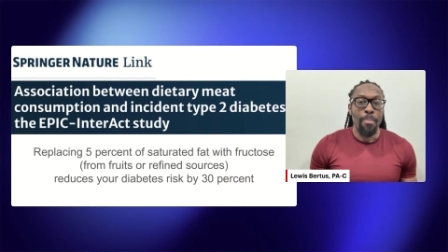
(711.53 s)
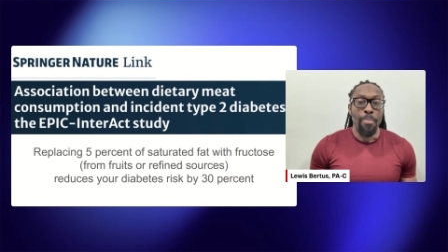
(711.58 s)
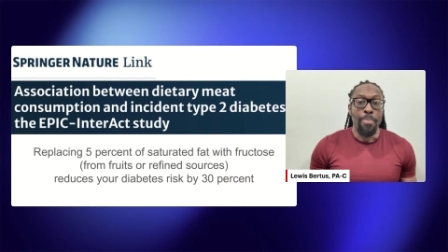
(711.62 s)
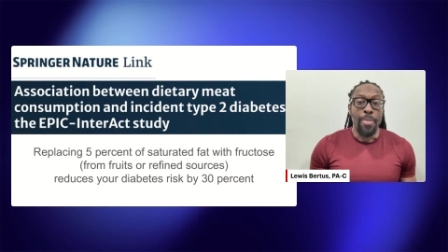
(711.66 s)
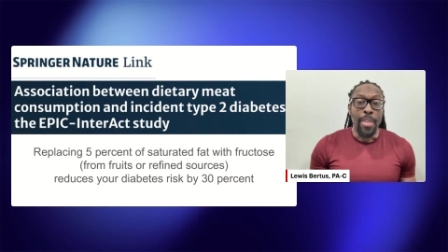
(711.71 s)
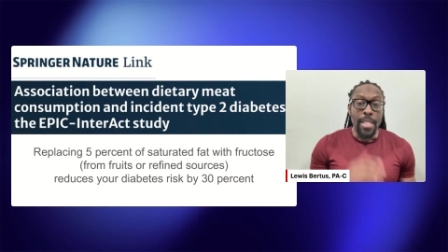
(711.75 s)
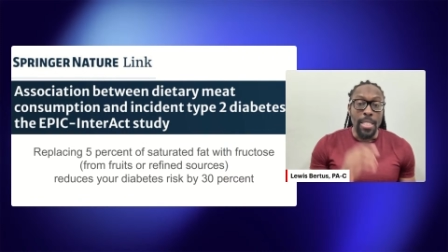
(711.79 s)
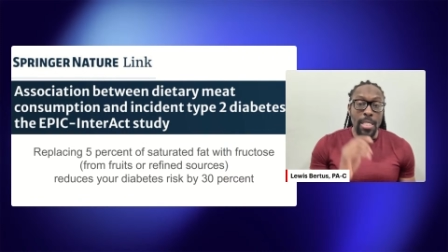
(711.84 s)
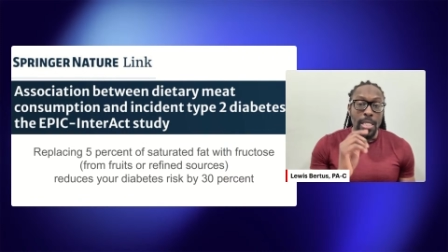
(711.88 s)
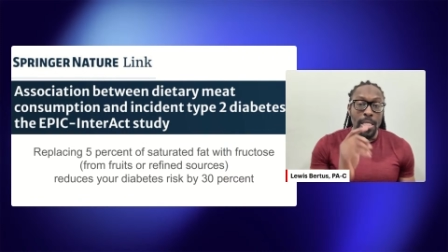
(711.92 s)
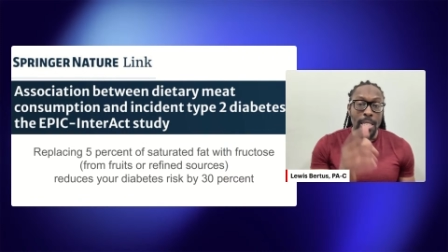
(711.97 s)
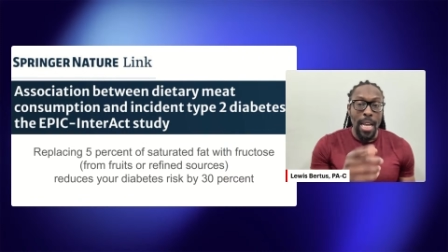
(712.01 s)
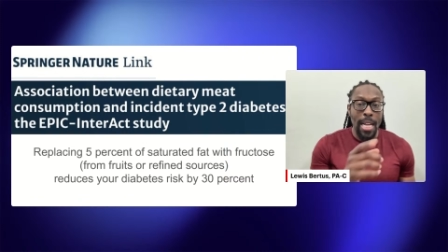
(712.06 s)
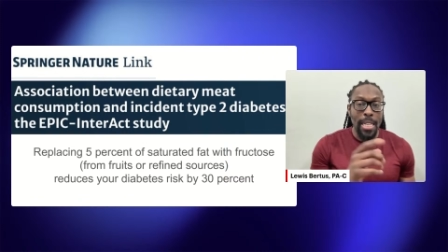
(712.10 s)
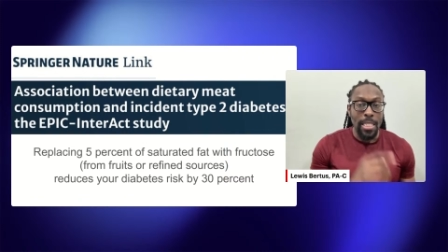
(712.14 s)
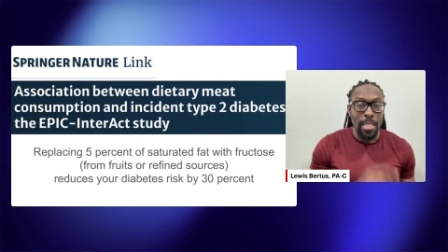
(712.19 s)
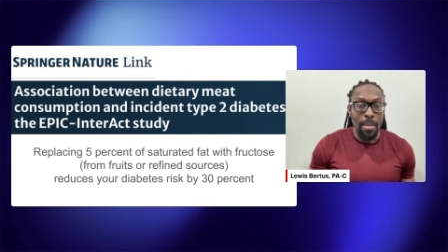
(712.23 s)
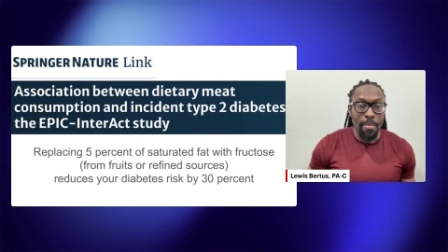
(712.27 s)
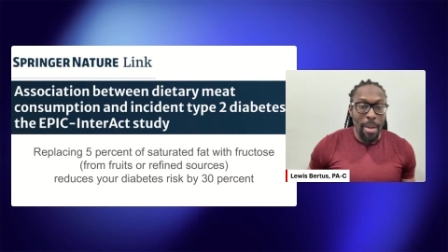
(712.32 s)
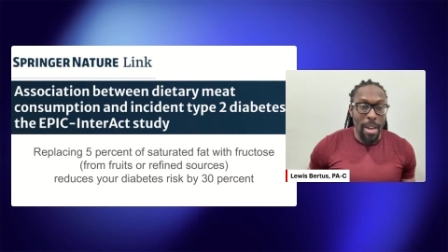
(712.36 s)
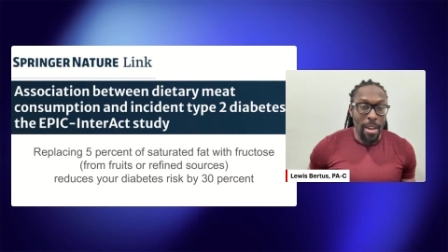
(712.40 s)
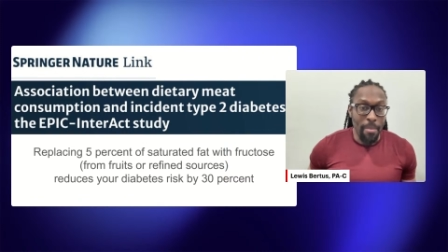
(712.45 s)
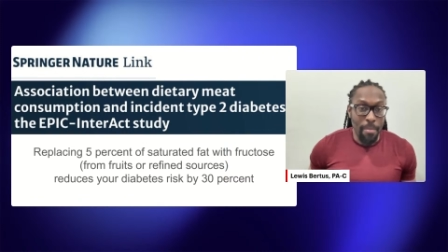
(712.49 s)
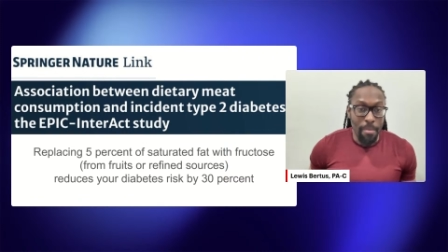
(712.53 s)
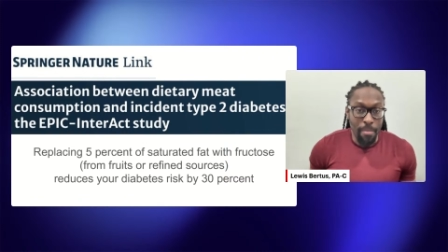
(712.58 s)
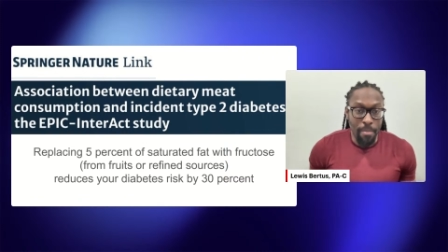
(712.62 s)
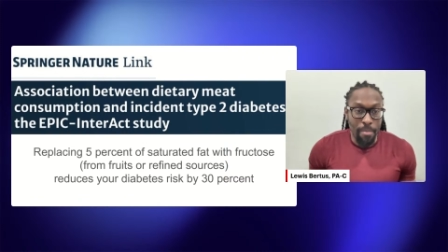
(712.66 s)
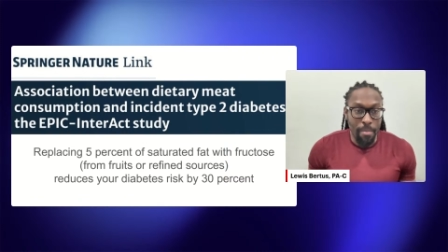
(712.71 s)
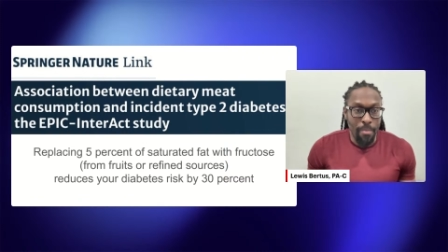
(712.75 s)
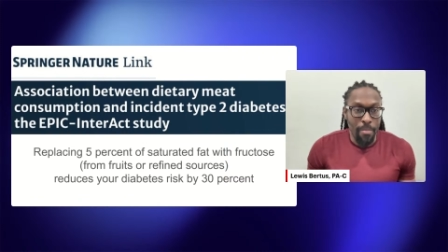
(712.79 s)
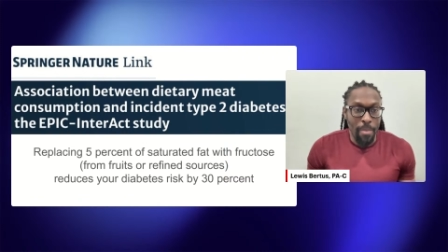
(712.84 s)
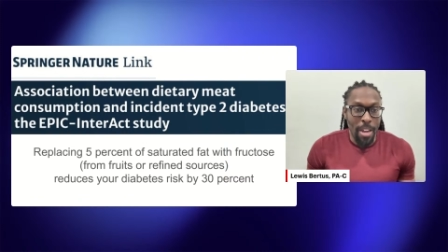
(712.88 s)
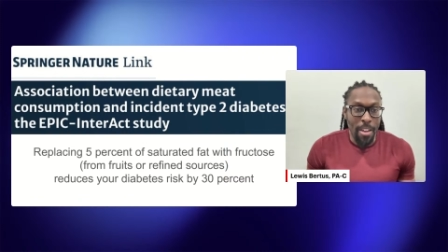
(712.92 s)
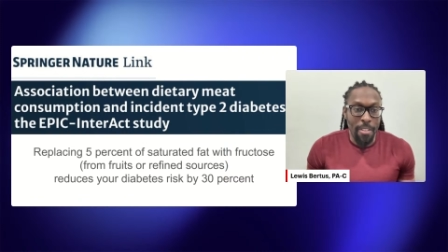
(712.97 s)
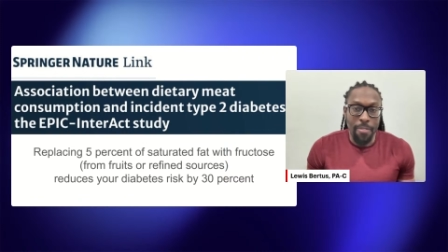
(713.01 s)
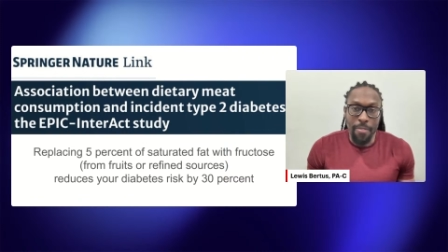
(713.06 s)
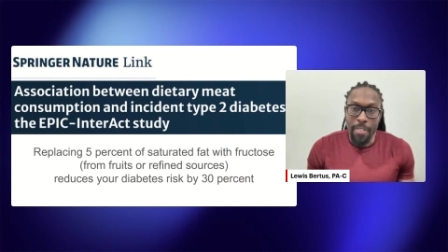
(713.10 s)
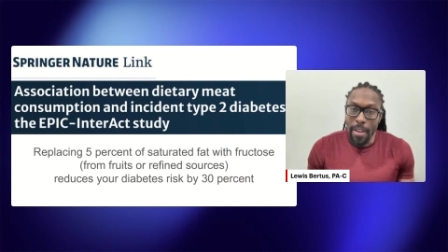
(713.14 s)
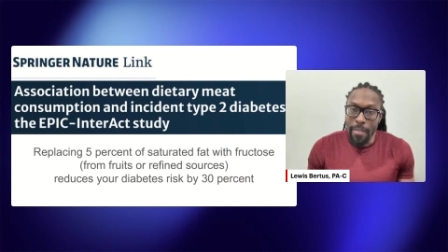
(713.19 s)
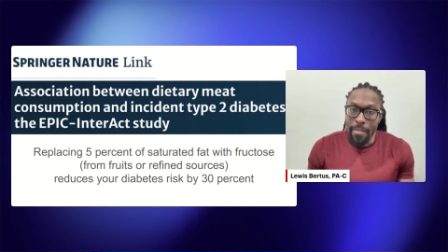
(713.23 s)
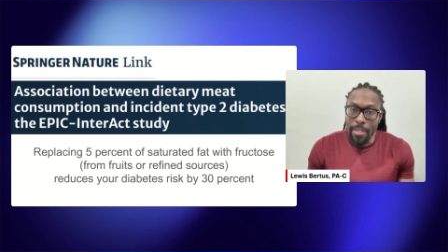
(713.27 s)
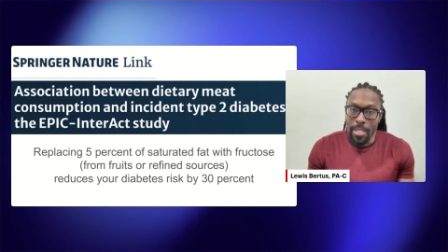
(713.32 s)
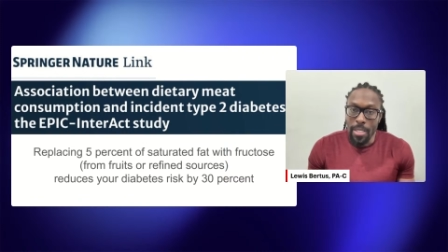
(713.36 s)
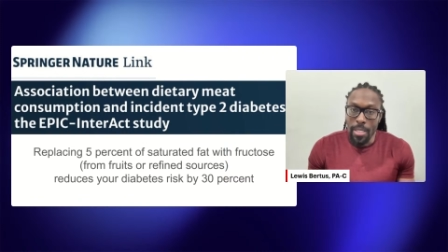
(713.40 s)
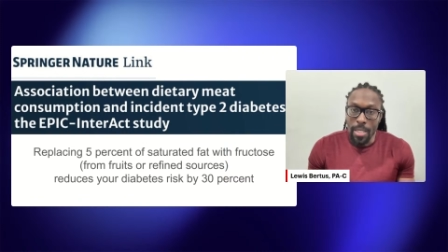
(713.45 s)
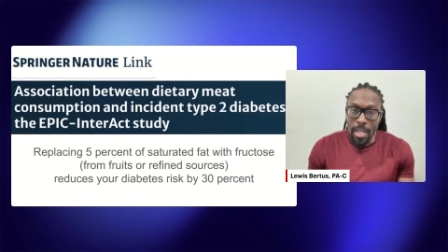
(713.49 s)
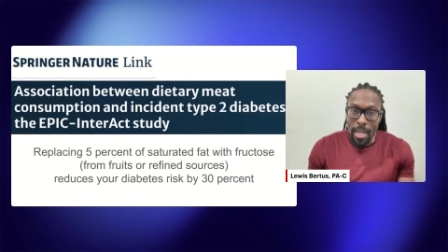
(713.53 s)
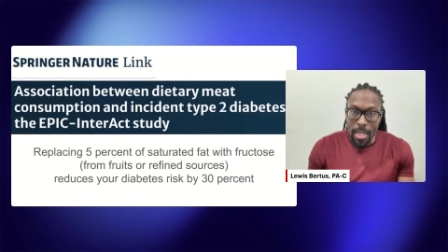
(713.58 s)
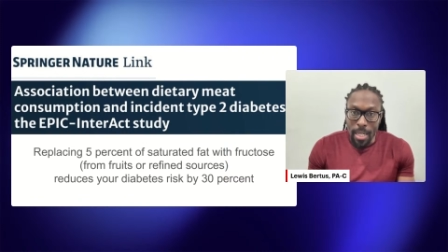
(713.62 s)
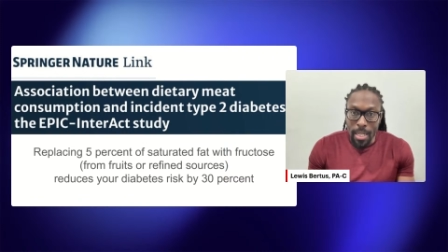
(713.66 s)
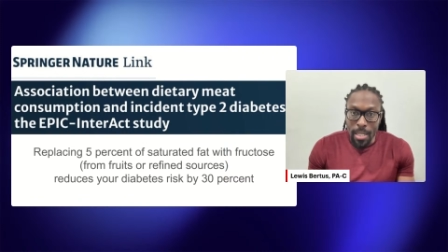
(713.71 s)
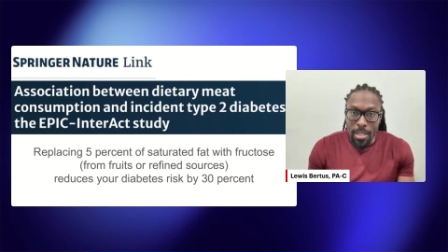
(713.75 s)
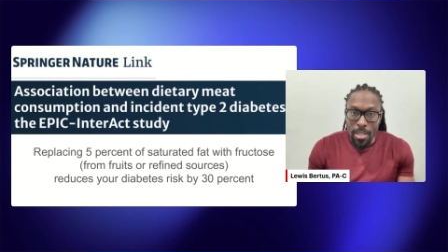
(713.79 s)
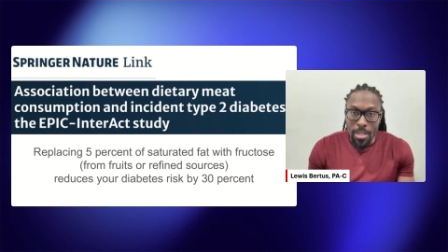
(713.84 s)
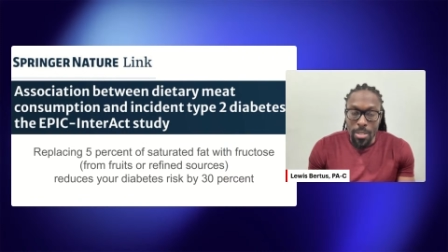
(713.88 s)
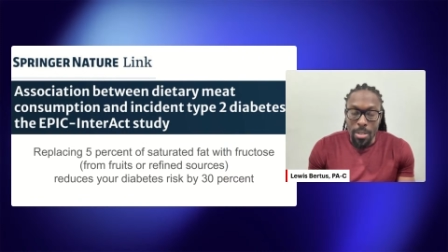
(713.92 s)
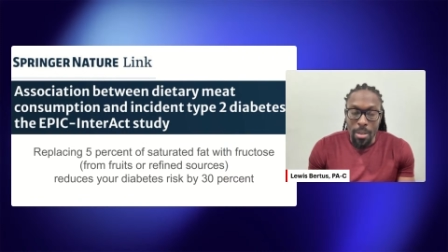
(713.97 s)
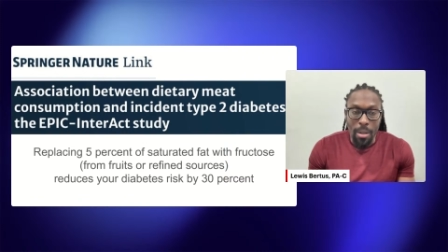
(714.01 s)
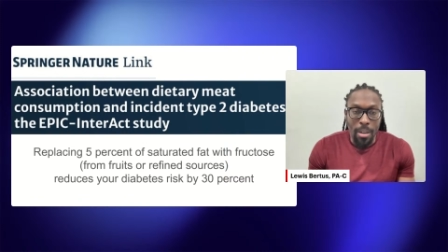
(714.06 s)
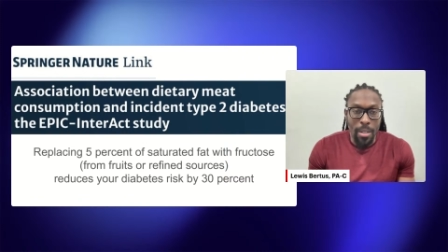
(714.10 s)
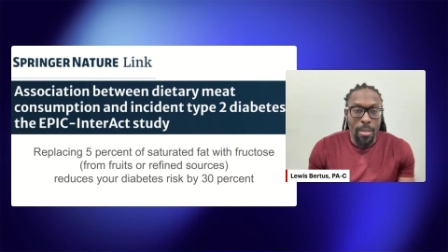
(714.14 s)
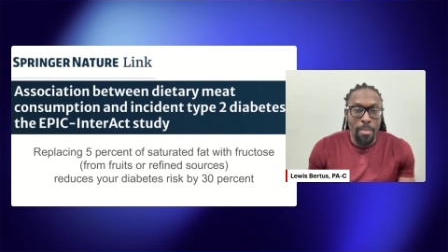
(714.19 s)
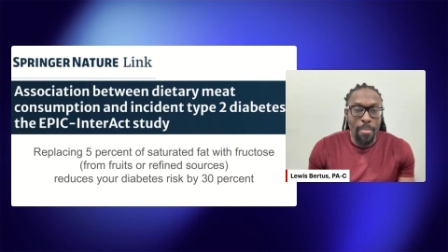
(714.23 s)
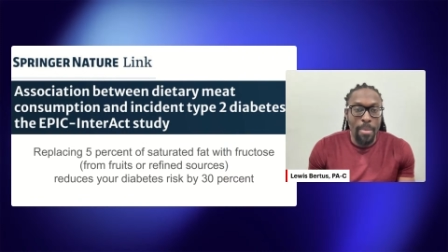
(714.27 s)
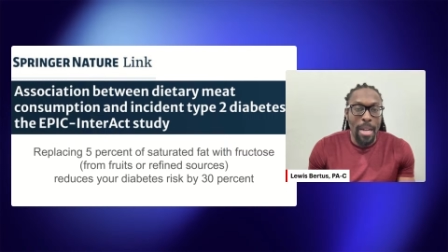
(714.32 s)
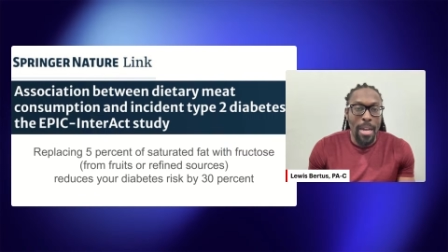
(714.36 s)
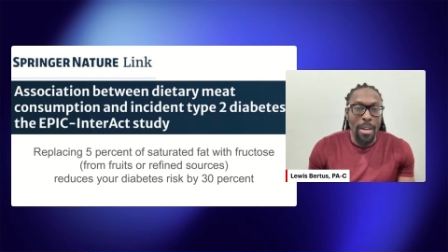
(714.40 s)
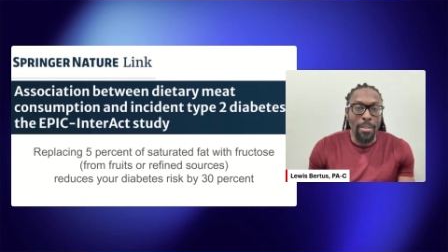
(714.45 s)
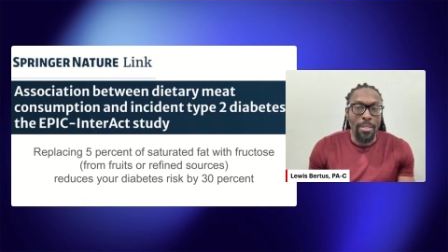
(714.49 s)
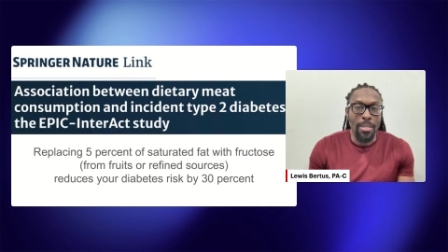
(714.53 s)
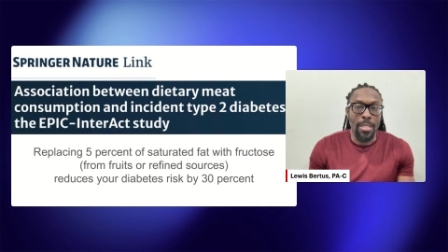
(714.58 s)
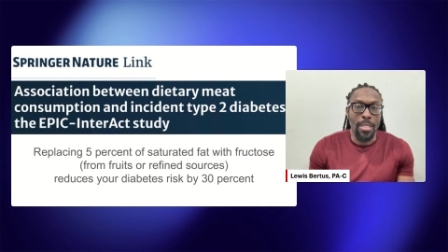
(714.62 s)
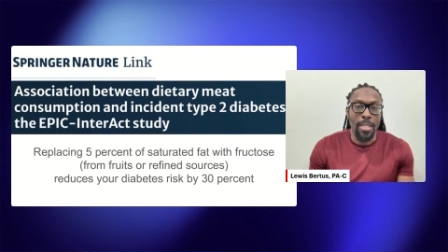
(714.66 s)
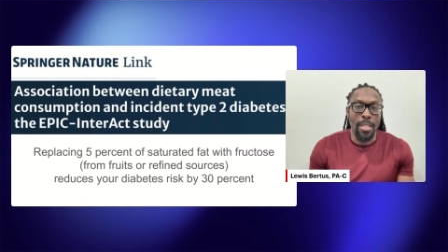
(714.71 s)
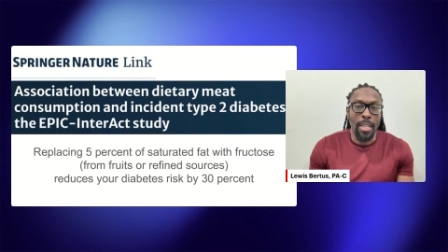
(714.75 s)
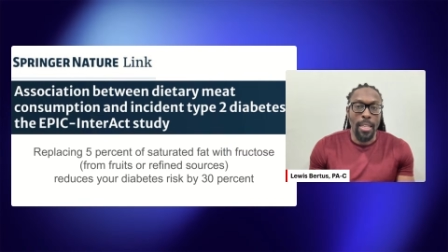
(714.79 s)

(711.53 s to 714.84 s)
This is actually my favorite study to talk about.